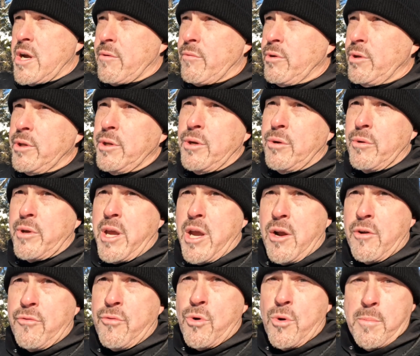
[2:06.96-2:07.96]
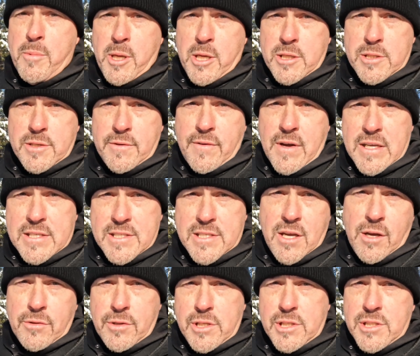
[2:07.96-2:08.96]
I really don't care for, because if I
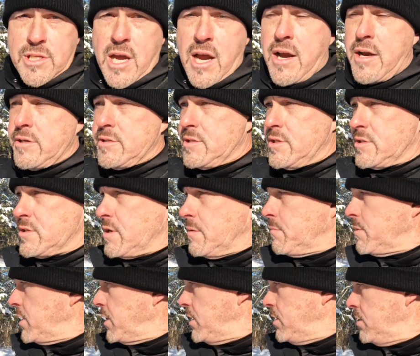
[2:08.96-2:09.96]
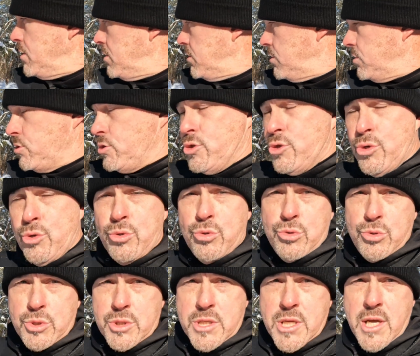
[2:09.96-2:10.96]
sell these tires to somebody
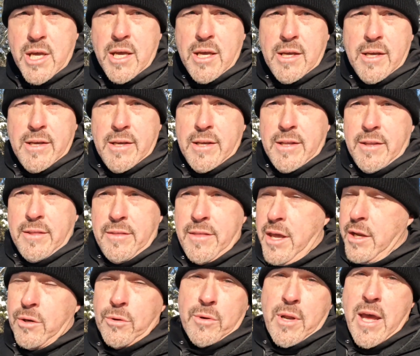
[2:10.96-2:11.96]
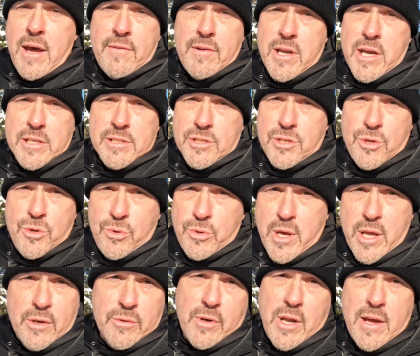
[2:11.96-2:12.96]
used, they don't have an X2,
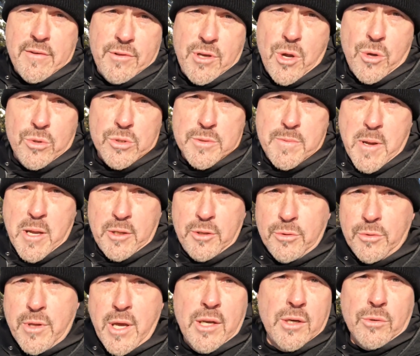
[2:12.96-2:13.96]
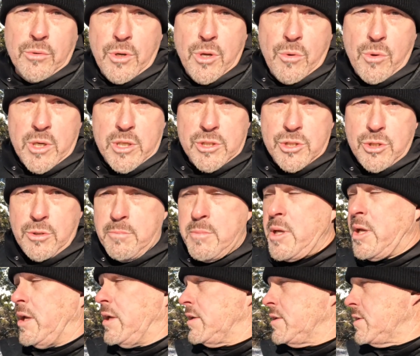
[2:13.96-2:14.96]
they don't have the owner's manual, they don't know what it should
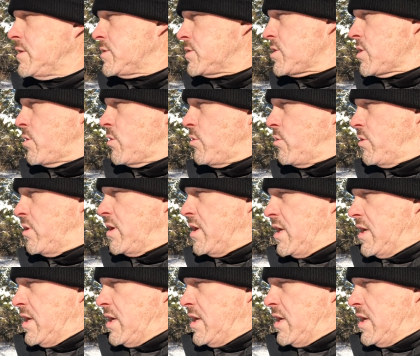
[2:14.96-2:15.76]
be. So